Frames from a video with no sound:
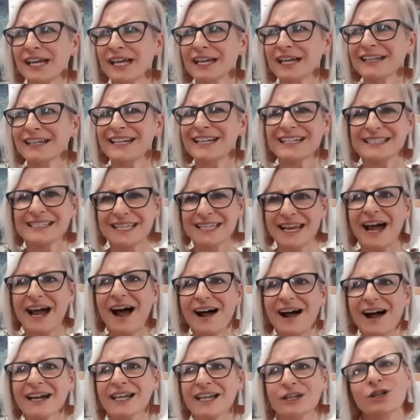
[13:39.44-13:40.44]
yes, that
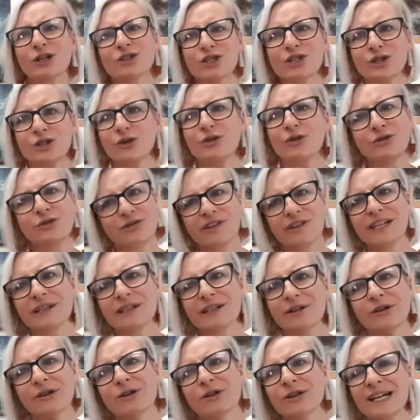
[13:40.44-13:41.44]
archaeological
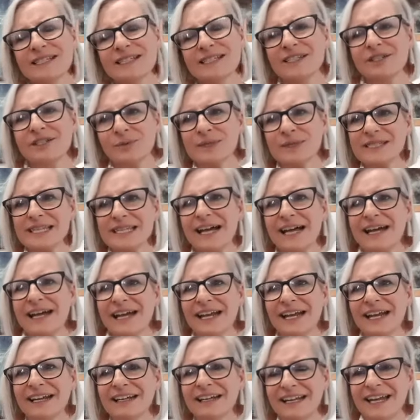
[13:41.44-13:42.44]
feel, as you were
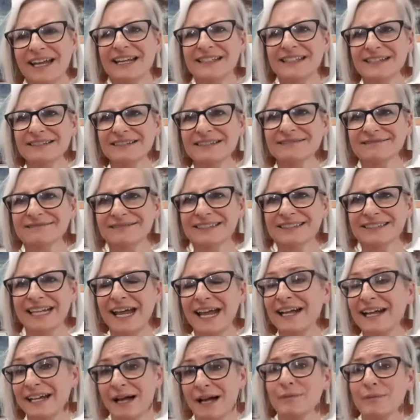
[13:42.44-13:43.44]
saying, can
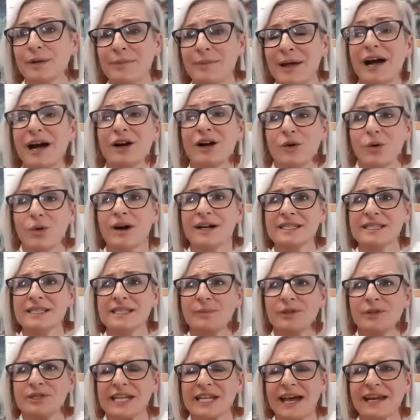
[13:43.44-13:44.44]
come about quite
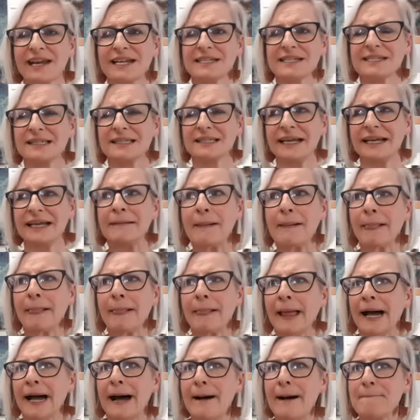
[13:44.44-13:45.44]
spontaneously.
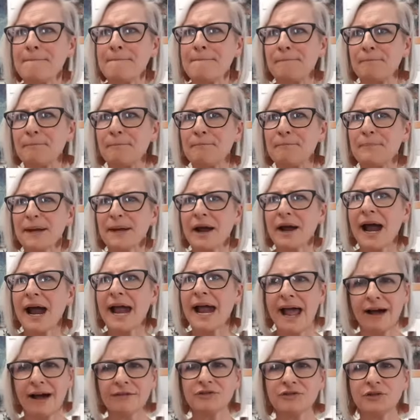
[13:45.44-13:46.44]
But I
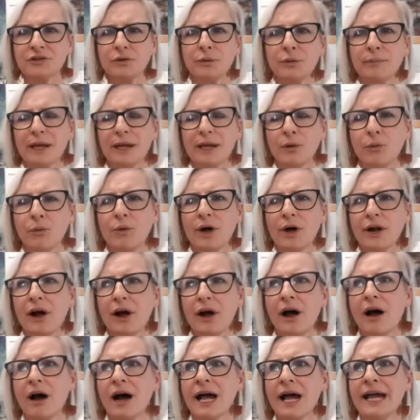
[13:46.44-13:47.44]
have to admit,
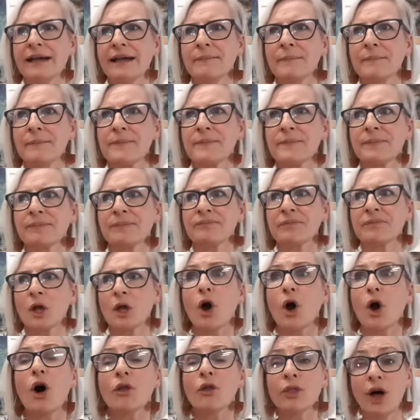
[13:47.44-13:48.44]

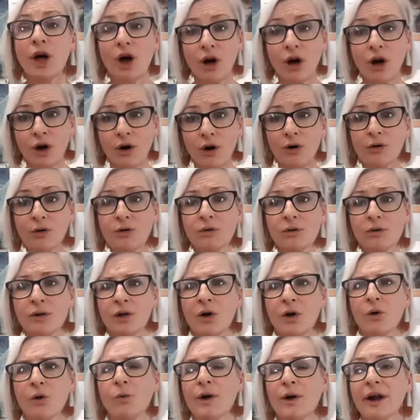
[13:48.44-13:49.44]
on the whole,
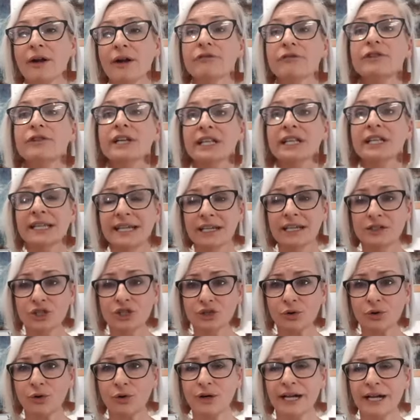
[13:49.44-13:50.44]
what I really
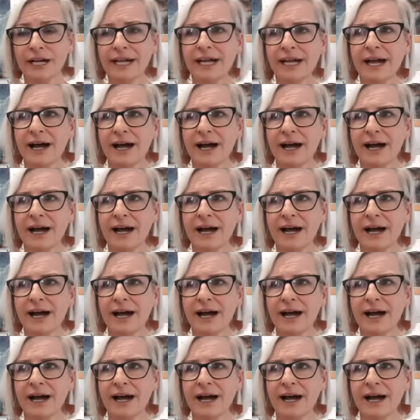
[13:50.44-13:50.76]
enjoy